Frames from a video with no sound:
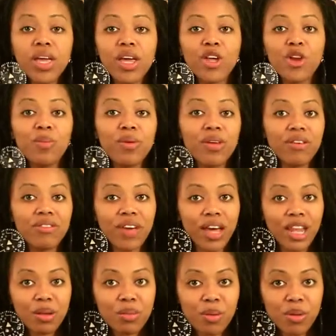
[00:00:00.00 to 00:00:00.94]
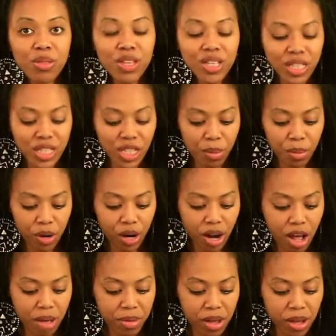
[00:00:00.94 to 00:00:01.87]
It'll be available this summer
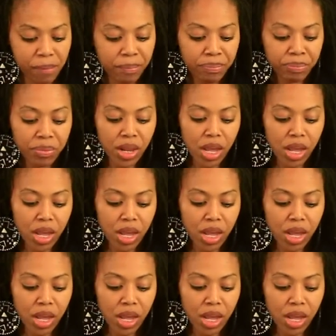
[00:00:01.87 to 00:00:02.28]
coming.